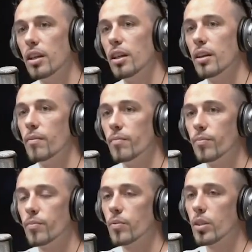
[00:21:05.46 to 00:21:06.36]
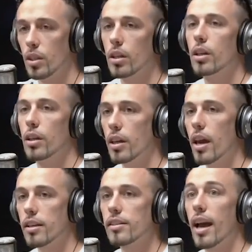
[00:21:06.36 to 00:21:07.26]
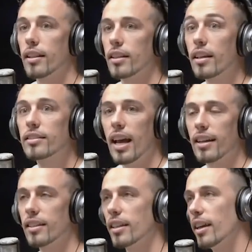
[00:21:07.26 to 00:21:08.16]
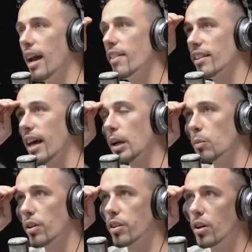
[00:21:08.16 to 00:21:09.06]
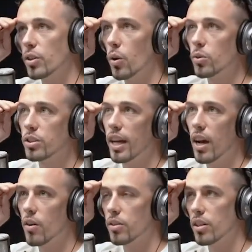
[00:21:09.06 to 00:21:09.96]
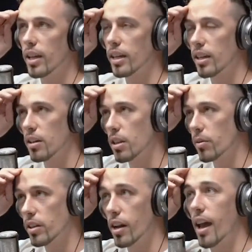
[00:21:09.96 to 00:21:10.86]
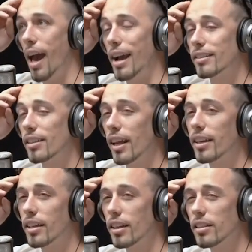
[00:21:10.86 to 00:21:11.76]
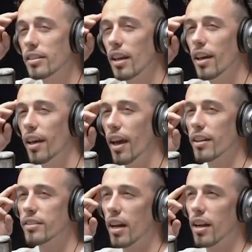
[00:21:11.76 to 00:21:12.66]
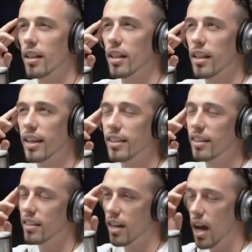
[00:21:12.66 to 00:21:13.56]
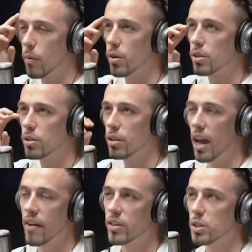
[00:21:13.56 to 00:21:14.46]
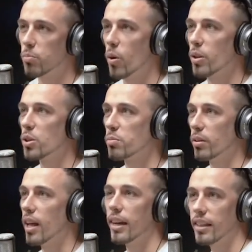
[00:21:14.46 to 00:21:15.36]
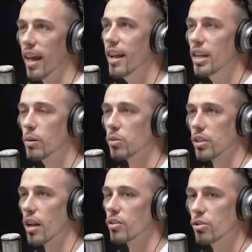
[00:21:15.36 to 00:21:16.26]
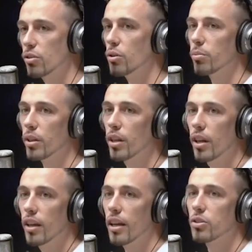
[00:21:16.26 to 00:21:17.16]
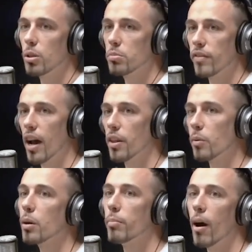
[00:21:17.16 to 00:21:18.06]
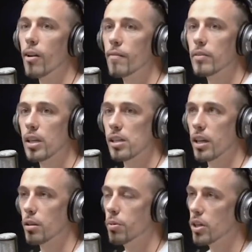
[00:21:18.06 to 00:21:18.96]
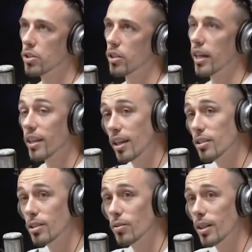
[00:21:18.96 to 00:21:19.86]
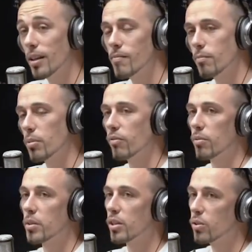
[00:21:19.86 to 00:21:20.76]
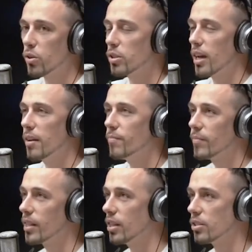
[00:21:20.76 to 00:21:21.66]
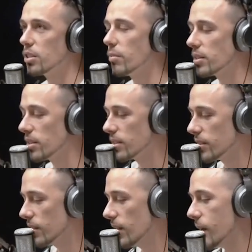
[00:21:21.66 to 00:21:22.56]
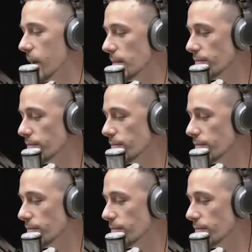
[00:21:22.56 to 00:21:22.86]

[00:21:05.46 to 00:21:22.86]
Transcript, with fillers: Like shit you used to be scared of. Yeah, exactly, exactly. And then like with the adults now, they're like they were kind of acting like kids, and it's kind of like I don't want to have any spoilers, but like the ending was kind of stupid in terms of how they went about it because I could picture like kids doing it, but from the adult side, it just didn't make sense. Hmm.